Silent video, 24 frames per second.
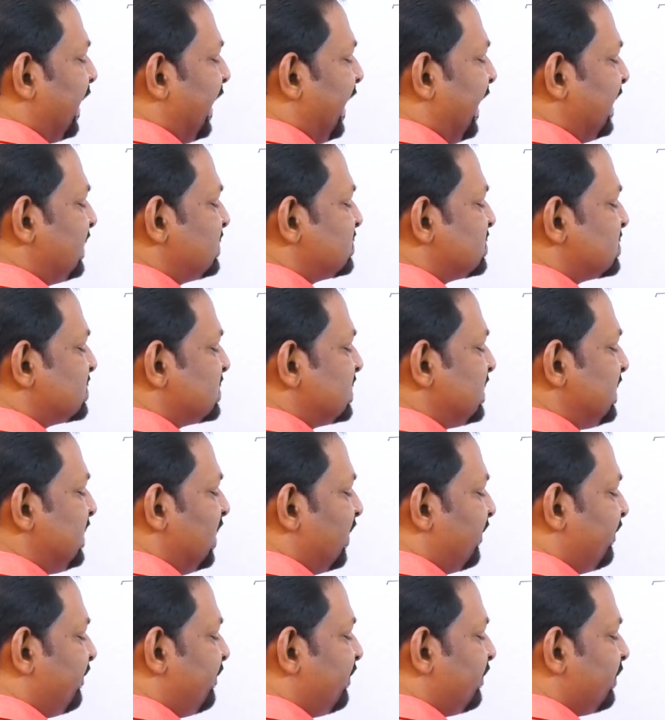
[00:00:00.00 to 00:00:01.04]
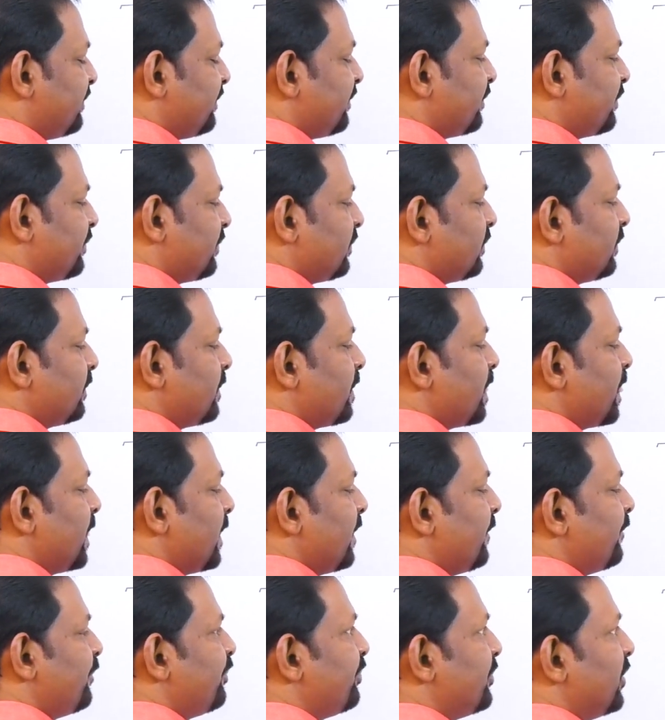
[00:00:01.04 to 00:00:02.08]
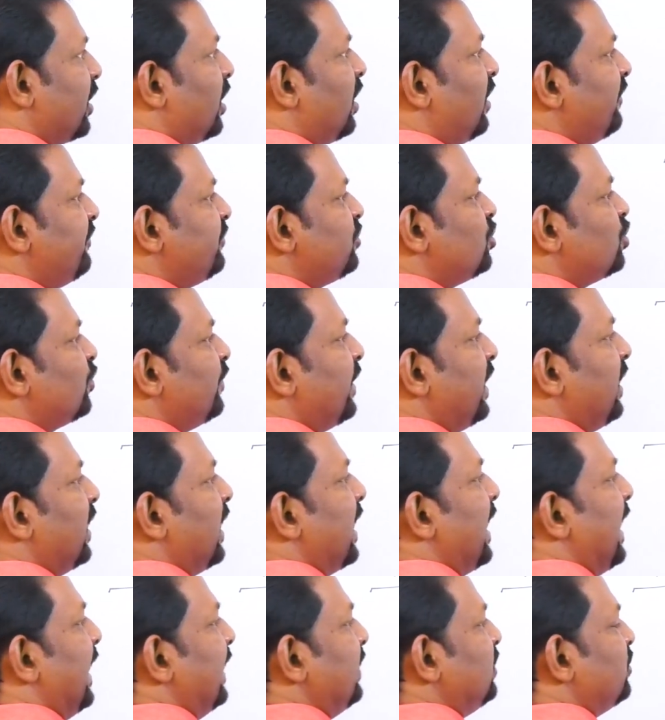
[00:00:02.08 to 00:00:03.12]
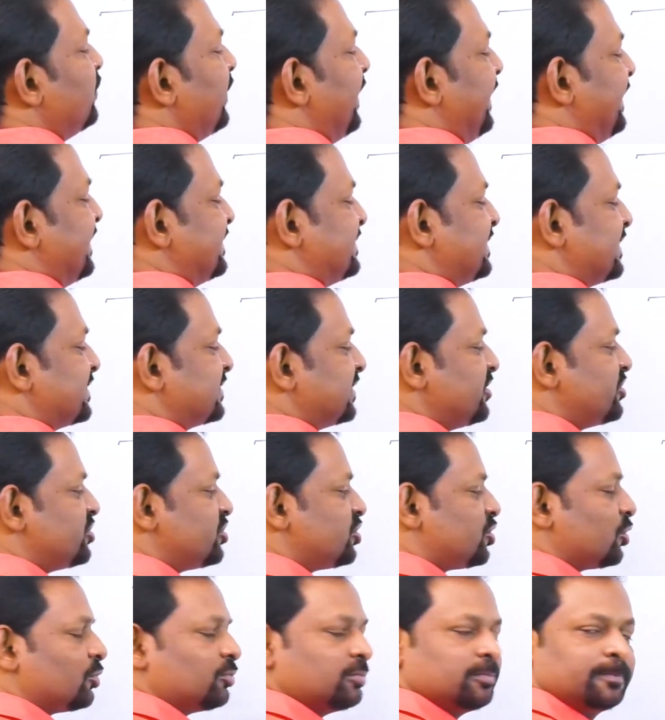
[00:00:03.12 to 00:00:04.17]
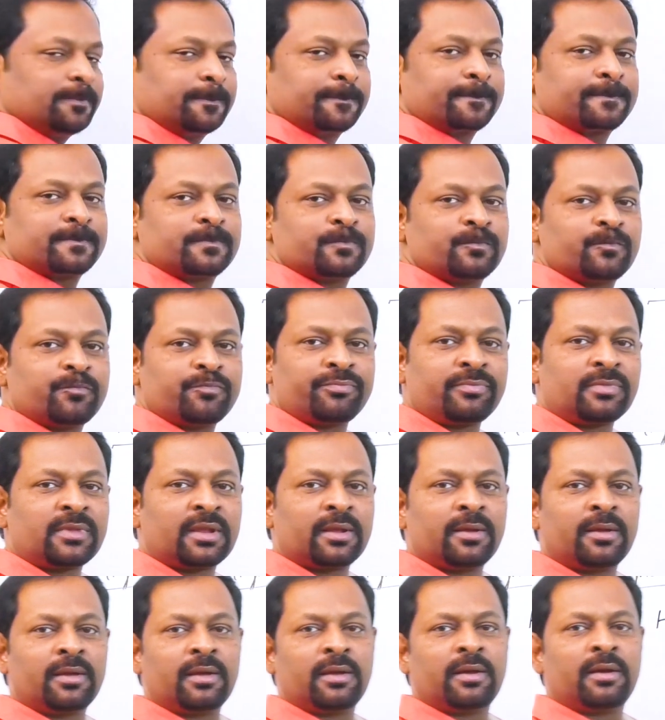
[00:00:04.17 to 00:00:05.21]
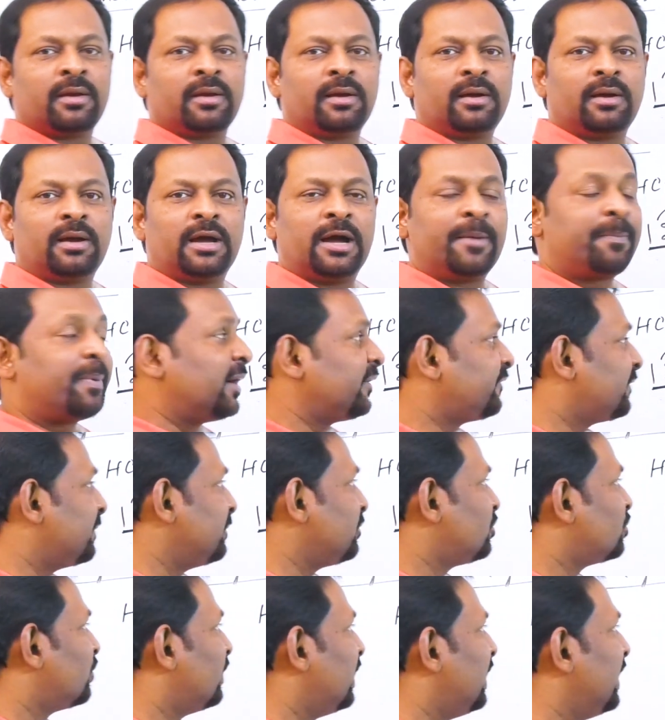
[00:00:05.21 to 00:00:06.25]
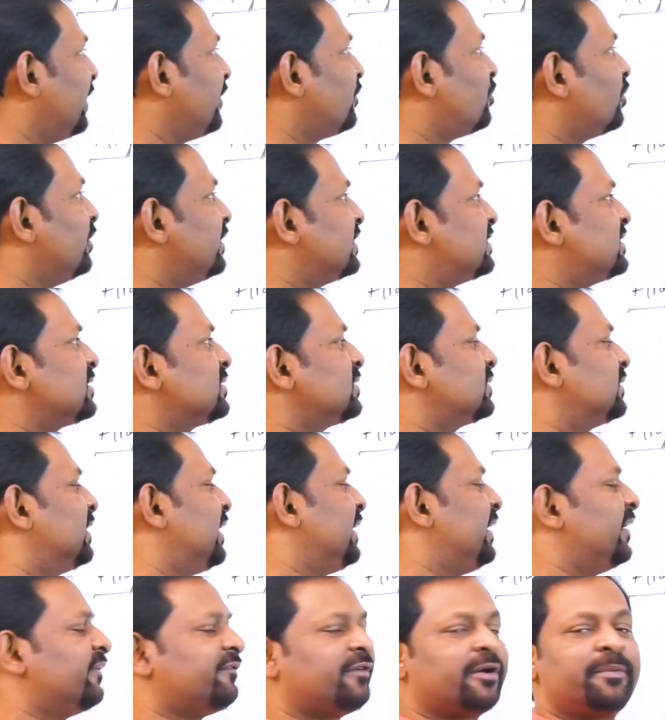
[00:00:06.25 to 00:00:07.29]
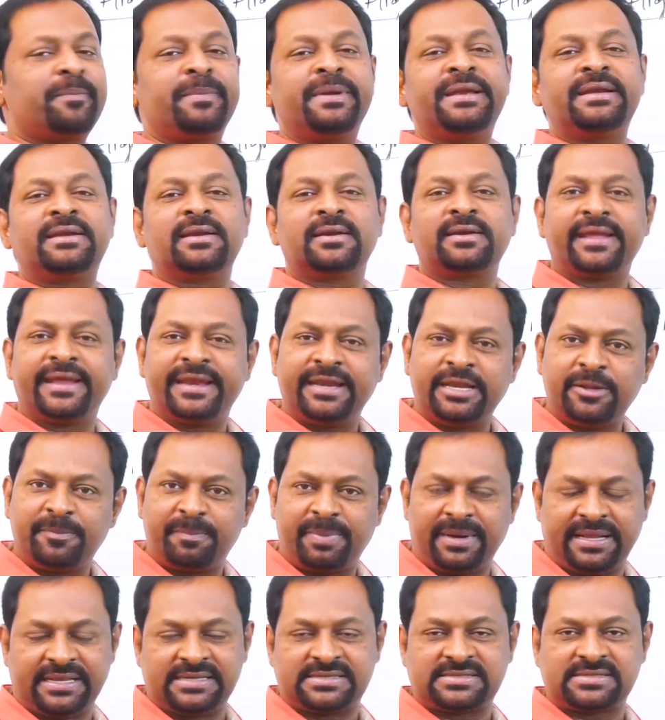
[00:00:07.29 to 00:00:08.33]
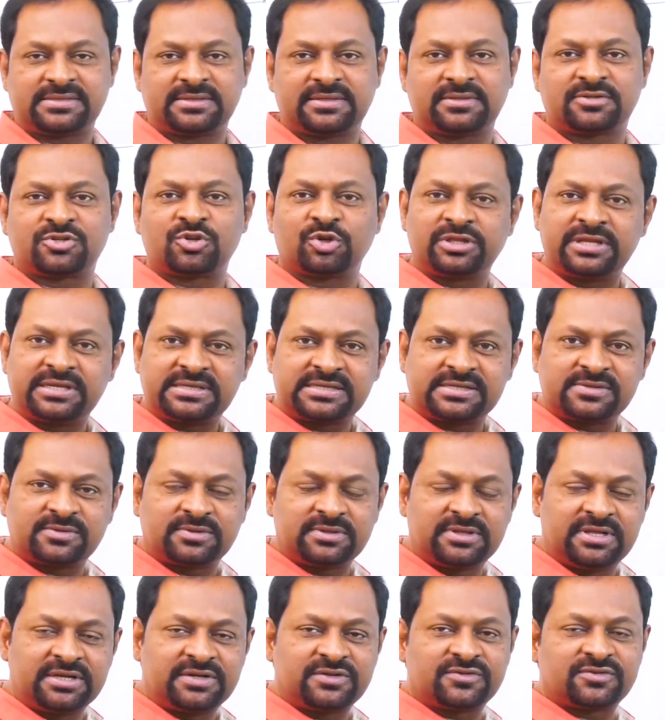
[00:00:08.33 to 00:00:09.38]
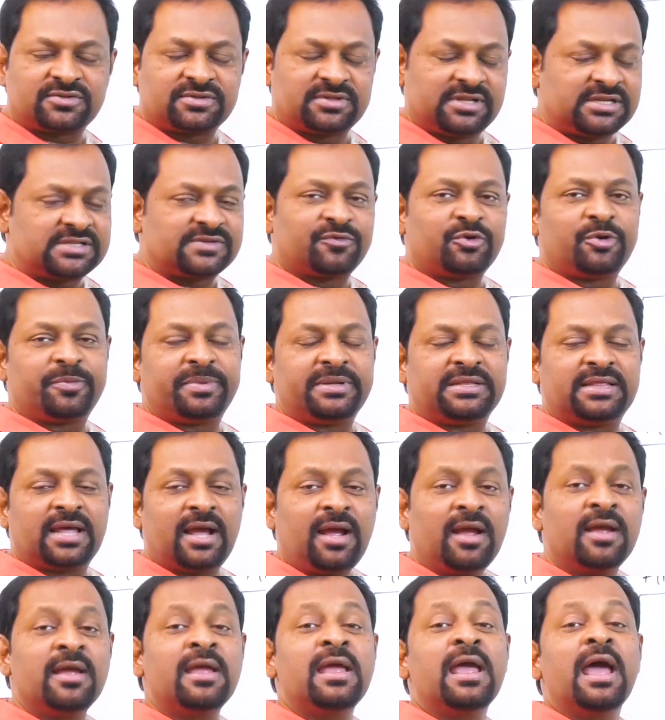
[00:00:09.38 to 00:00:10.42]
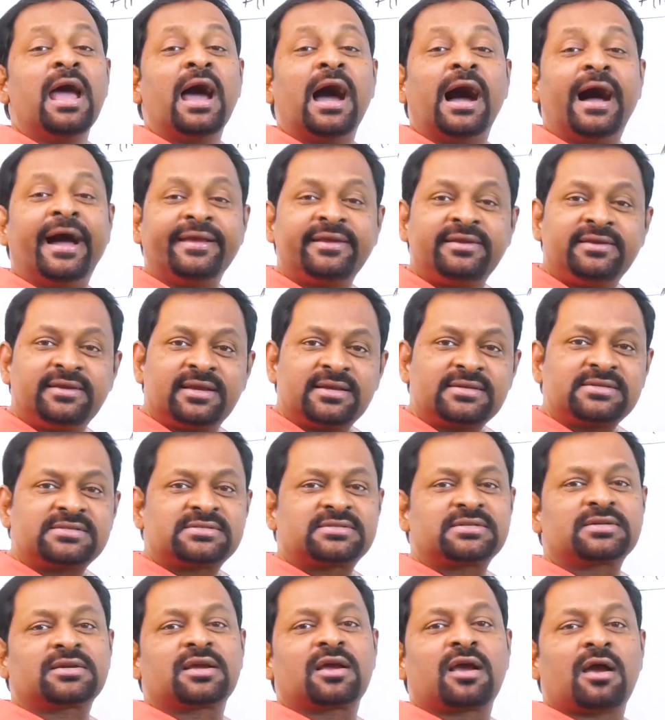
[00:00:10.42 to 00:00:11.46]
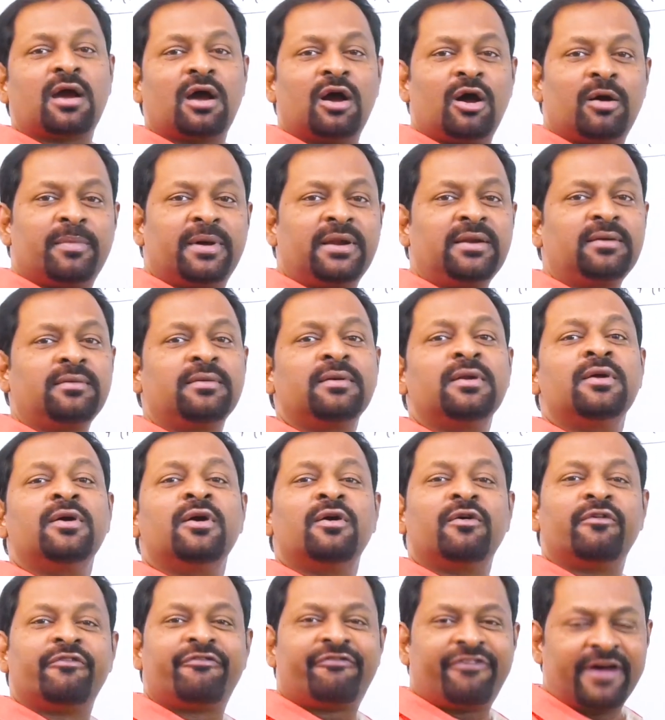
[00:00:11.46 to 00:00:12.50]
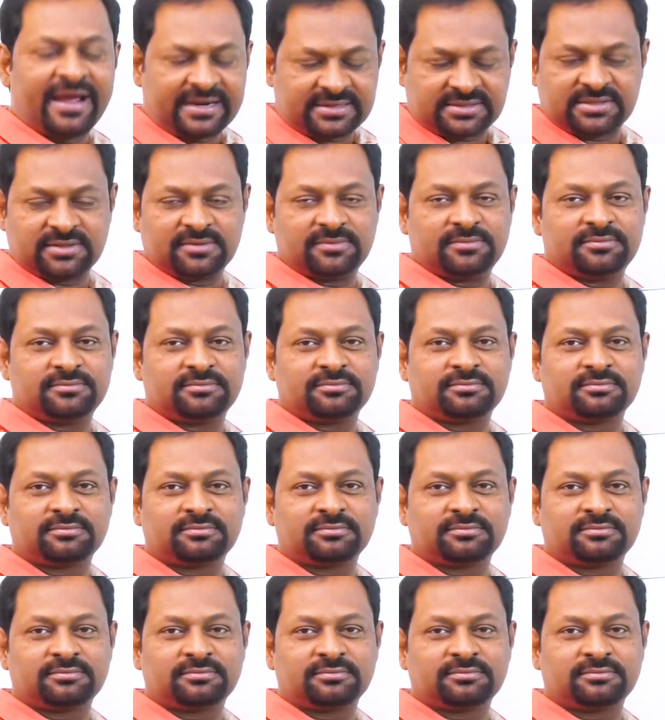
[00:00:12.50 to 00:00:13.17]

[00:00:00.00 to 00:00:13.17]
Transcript: HCF of 12 and 26 is 2. Apart from 12 and 26, they never meet at any place. So this, is, this, this would be the highest common factor.